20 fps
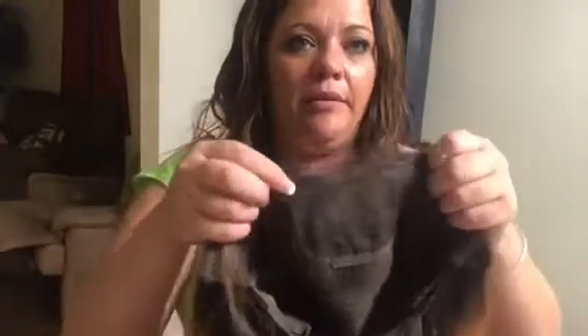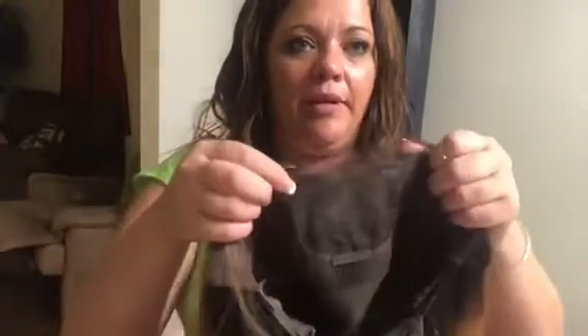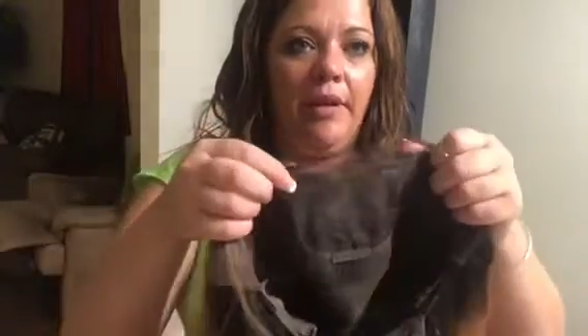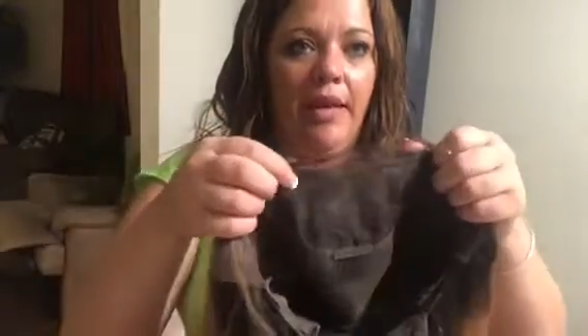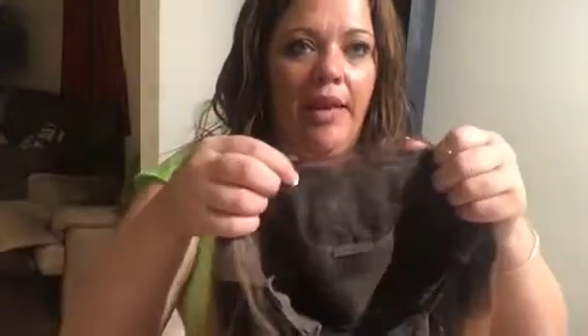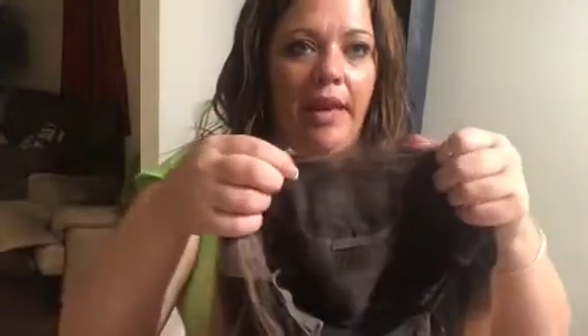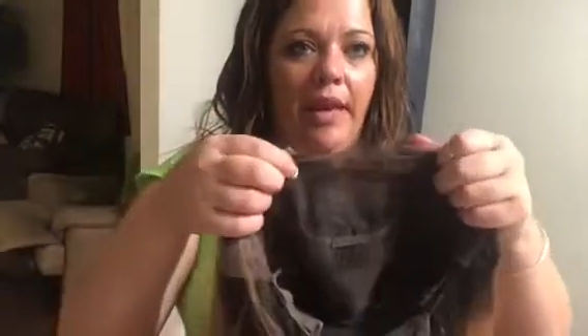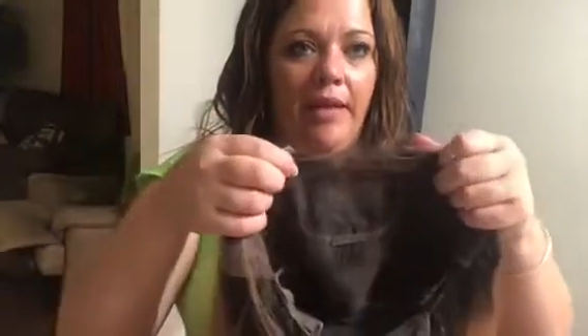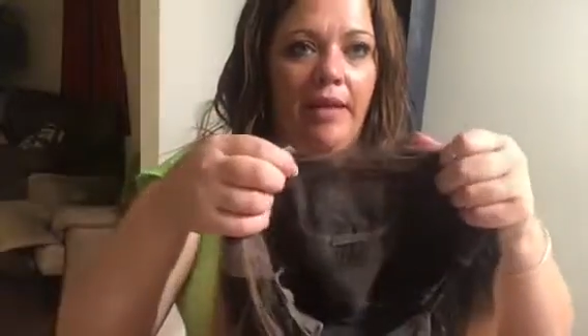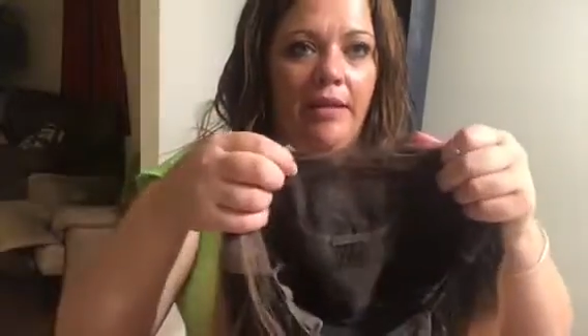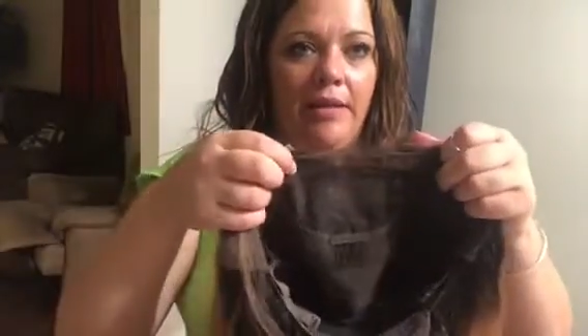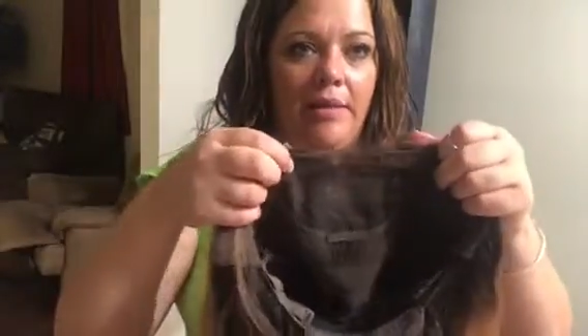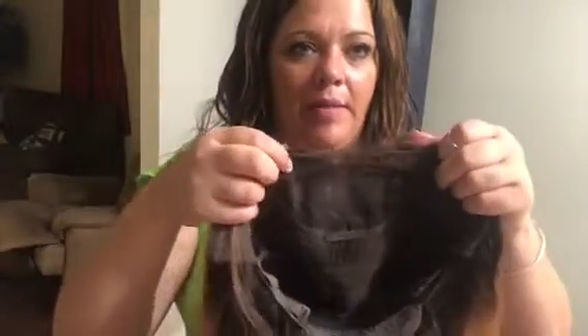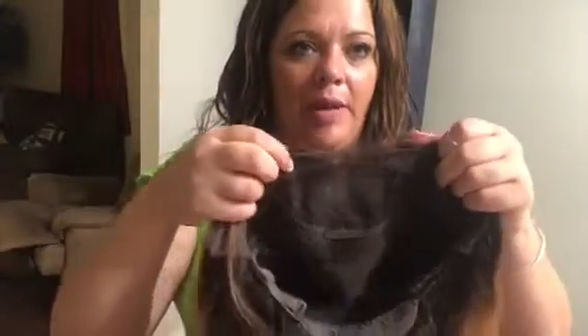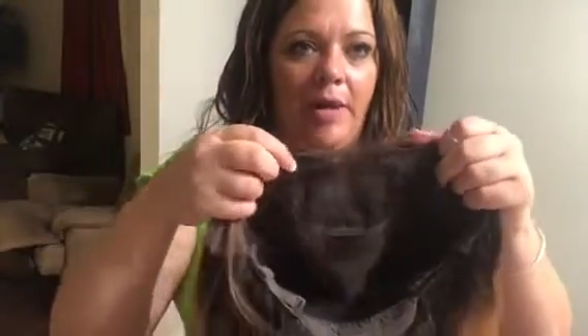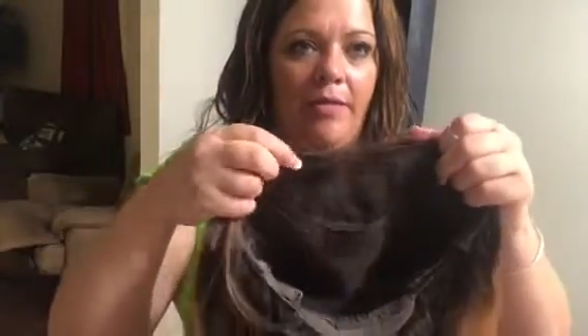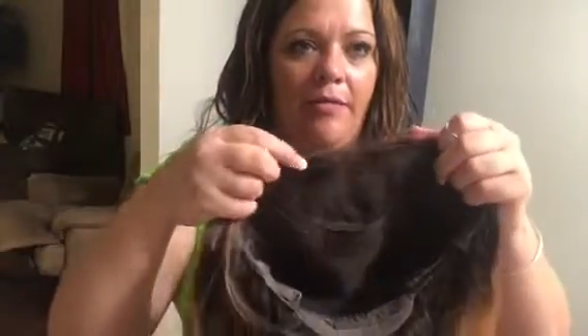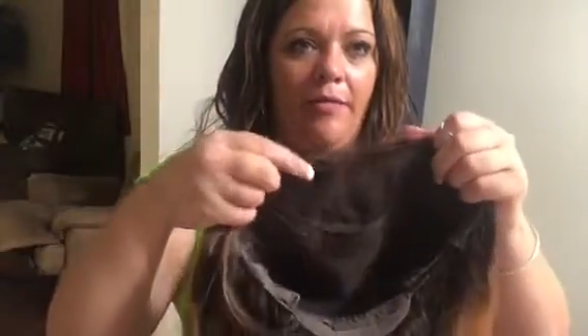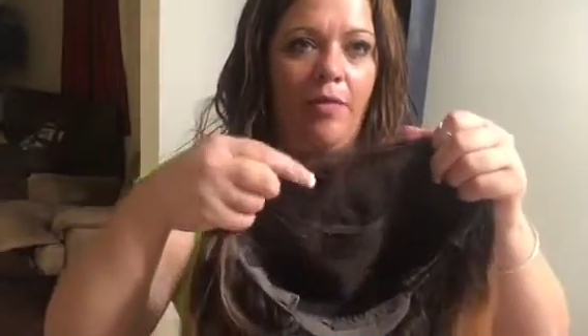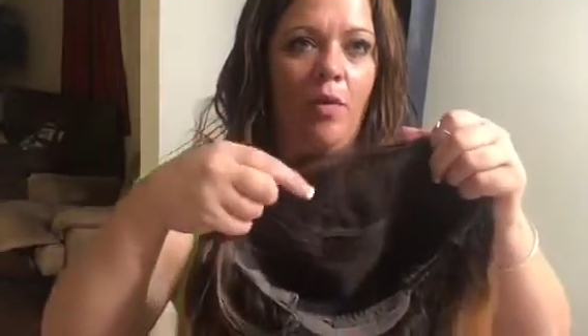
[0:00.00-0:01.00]
Again, it's
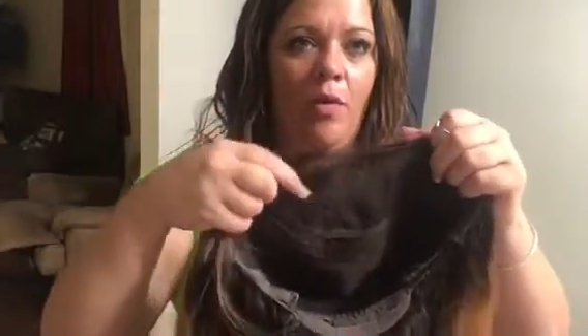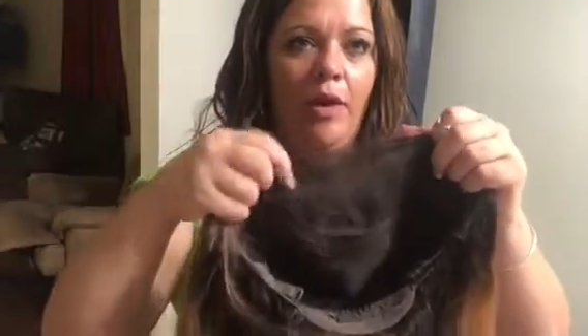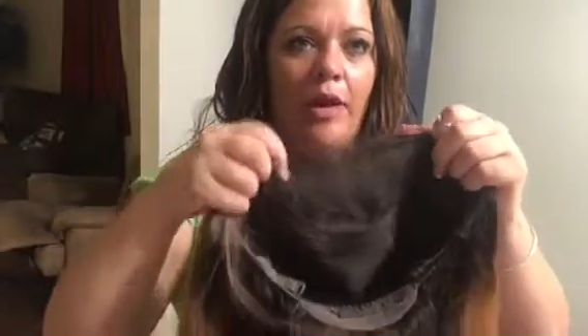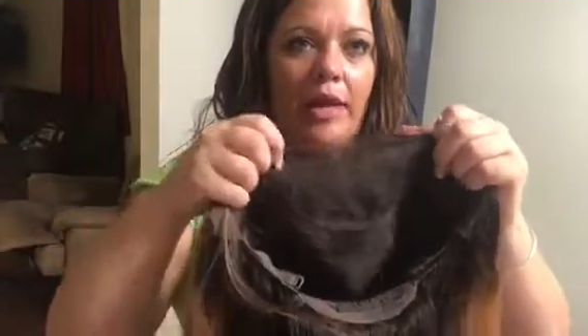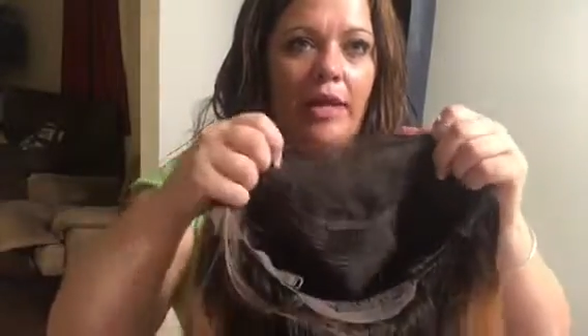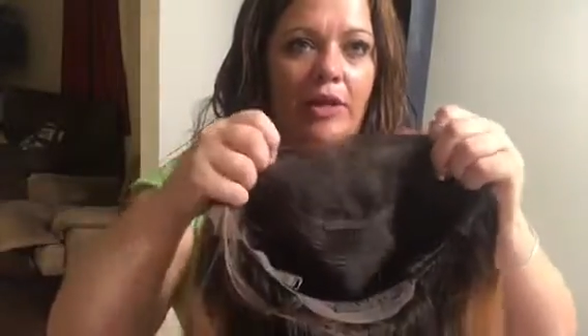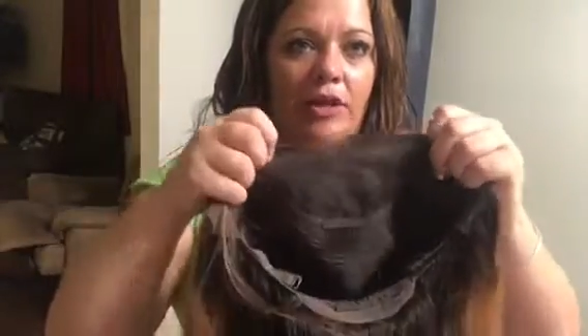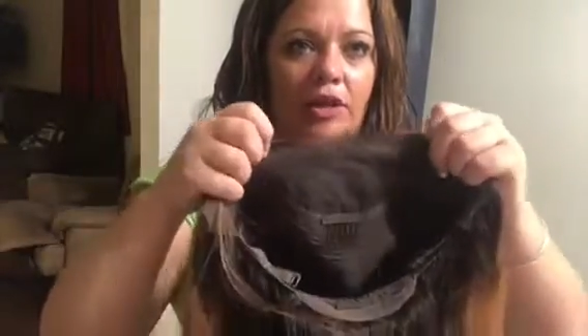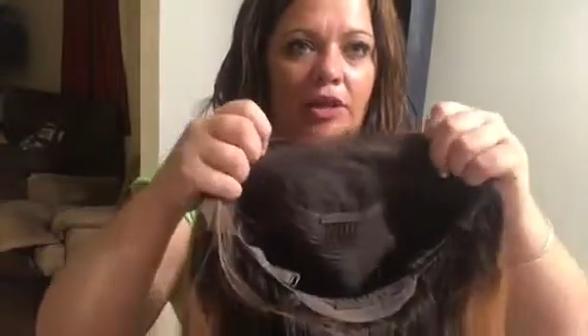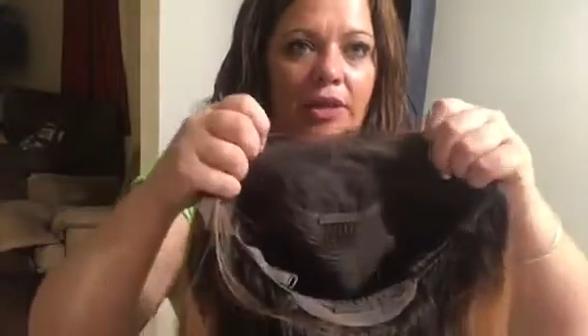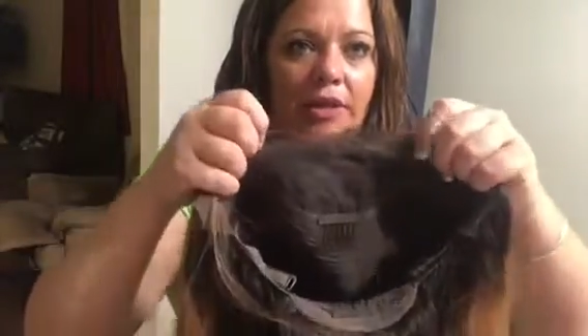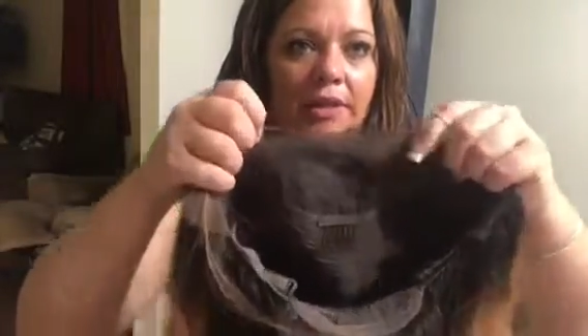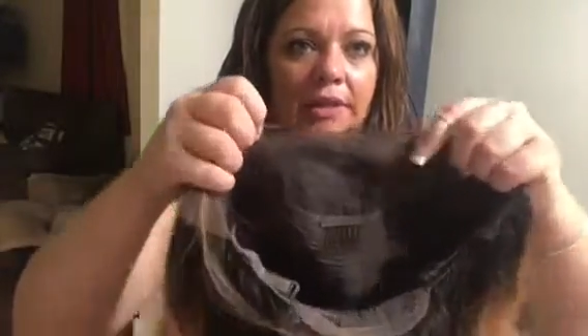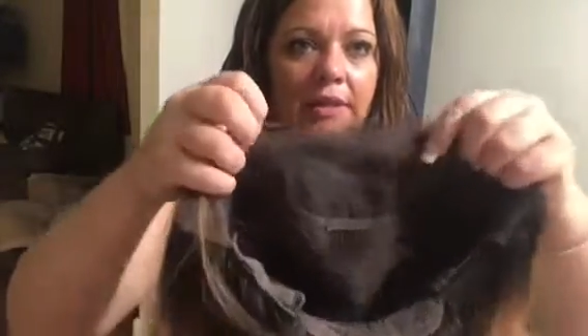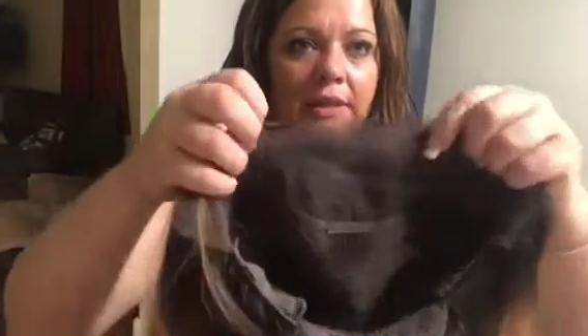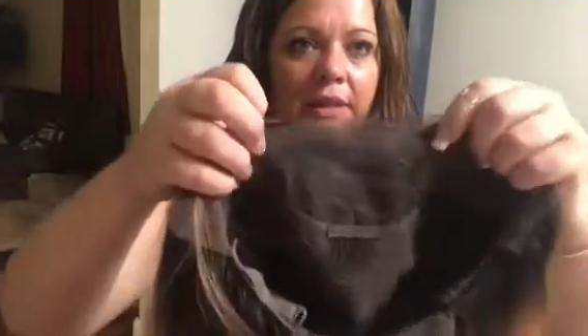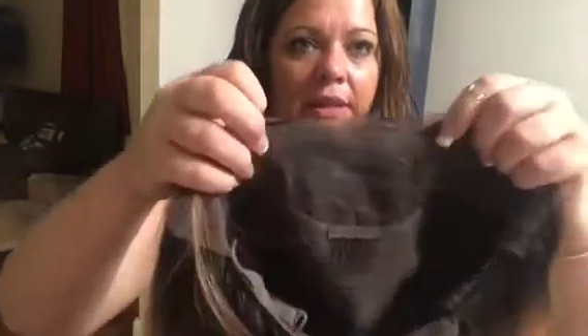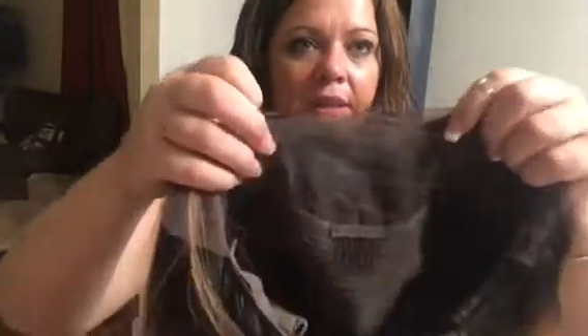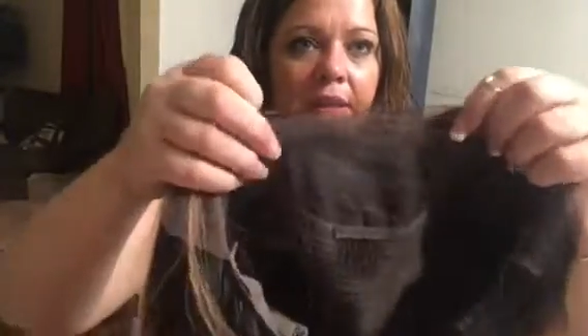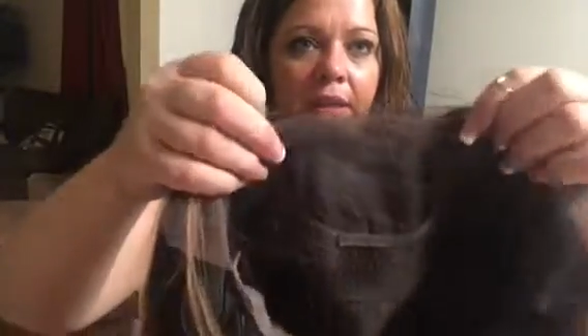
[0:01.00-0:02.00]
about 4
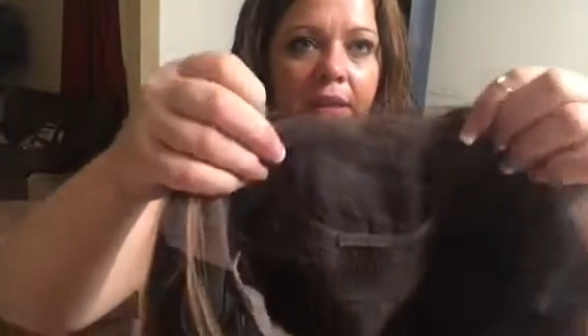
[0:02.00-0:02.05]
inches.